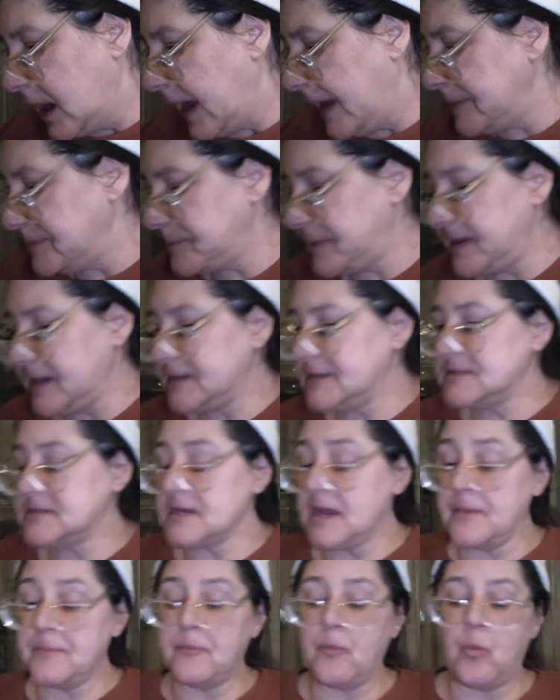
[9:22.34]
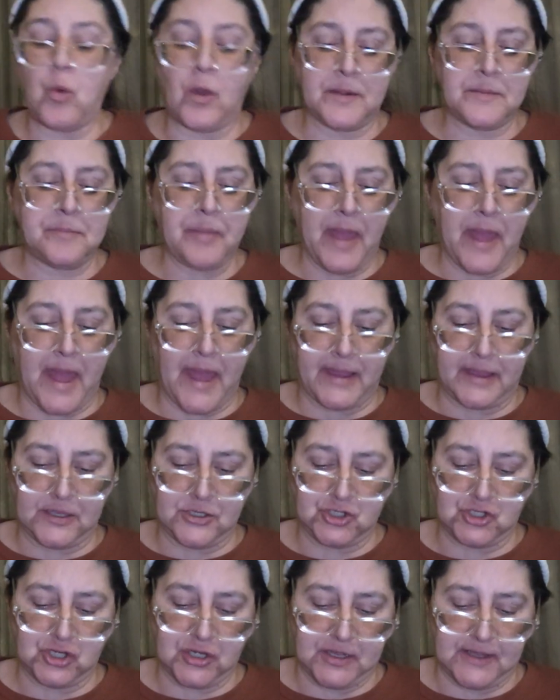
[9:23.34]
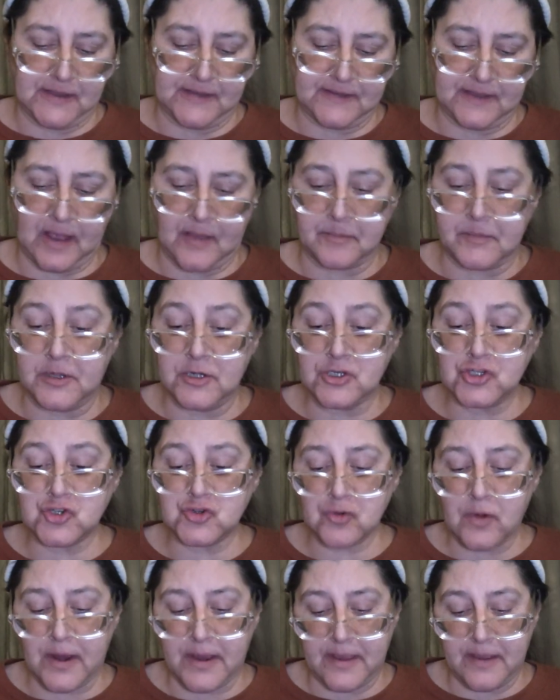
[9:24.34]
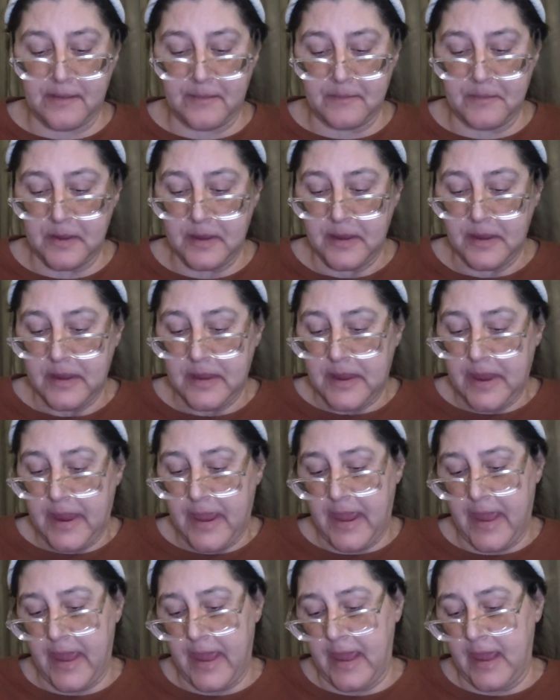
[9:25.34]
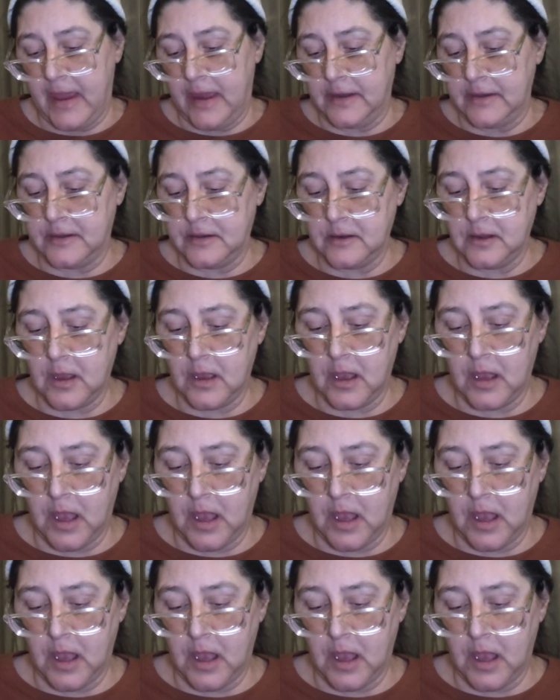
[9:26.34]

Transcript: I picked up one package of these. I'm going to try them, and